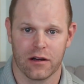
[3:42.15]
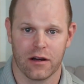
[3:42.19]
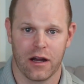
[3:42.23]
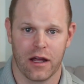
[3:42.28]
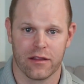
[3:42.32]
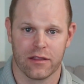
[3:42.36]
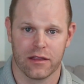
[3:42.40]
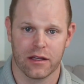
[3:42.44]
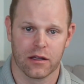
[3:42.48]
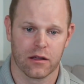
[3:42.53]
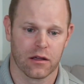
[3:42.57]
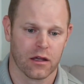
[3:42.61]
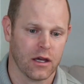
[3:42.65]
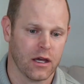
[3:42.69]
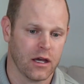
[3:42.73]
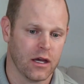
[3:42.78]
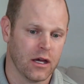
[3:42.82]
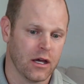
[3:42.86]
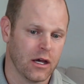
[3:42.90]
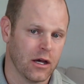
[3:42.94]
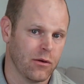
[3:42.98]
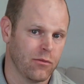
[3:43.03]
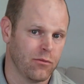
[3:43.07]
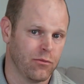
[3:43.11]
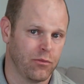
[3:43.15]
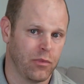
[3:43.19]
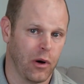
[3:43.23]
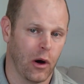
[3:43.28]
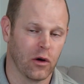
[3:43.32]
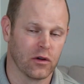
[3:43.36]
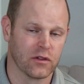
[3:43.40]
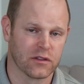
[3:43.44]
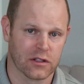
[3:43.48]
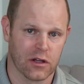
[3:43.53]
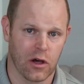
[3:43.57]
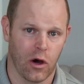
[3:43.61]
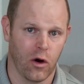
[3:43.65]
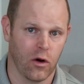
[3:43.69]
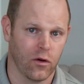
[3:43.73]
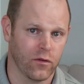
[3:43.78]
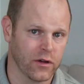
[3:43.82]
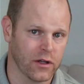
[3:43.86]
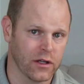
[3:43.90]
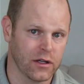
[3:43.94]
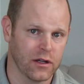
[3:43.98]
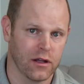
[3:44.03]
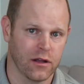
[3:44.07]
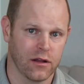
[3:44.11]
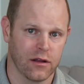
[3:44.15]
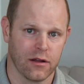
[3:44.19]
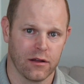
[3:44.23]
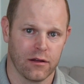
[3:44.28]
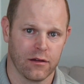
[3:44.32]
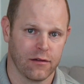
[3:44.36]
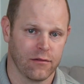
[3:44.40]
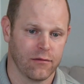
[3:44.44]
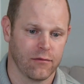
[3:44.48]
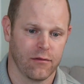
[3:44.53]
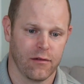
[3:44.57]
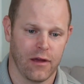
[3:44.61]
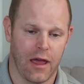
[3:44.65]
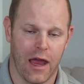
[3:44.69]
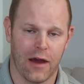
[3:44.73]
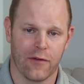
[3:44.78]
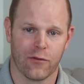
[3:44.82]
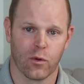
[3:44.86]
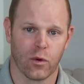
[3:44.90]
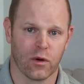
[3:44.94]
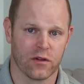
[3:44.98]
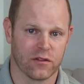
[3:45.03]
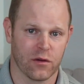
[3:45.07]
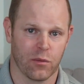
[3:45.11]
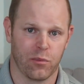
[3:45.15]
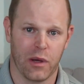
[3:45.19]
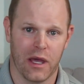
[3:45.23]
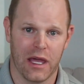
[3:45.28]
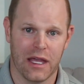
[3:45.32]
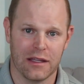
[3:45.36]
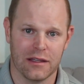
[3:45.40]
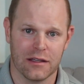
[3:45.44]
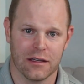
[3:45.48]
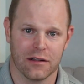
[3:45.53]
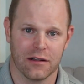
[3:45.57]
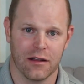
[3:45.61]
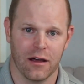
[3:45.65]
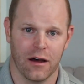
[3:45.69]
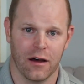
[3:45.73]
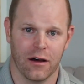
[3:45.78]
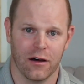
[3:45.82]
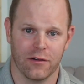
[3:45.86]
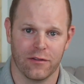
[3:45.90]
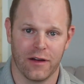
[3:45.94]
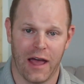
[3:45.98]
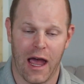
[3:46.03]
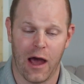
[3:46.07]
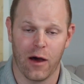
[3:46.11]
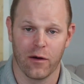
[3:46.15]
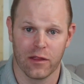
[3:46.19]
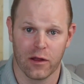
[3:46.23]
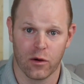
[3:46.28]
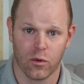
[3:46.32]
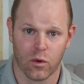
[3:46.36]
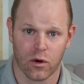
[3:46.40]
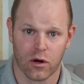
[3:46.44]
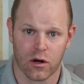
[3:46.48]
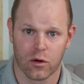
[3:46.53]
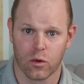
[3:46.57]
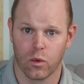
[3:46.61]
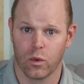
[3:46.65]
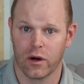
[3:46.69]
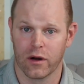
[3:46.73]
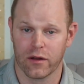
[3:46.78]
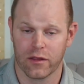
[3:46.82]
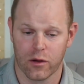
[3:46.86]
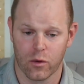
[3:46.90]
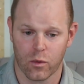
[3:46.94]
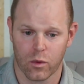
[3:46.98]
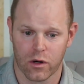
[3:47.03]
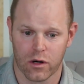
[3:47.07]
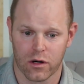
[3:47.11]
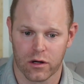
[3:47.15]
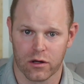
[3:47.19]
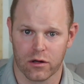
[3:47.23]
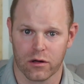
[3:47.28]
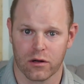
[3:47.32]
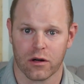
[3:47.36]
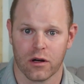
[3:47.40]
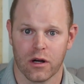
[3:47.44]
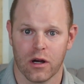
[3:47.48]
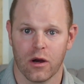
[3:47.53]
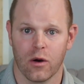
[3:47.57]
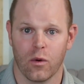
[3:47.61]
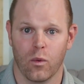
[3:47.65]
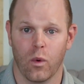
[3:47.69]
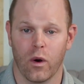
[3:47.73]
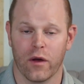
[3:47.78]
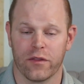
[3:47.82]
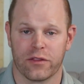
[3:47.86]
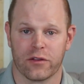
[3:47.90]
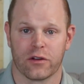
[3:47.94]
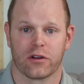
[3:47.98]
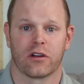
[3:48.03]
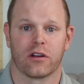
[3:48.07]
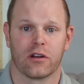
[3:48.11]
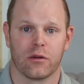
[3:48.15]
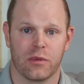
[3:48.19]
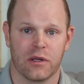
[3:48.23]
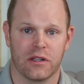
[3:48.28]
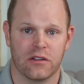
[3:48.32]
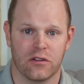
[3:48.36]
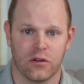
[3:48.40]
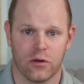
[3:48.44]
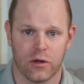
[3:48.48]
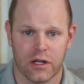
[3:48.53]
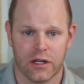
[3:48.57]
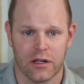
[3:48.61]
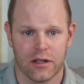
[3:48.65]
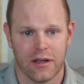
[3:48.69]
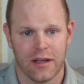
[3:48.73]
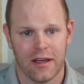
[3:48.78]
I think post-COVID, everyone's opinion of how they work, where they work, or what they're going to be doing,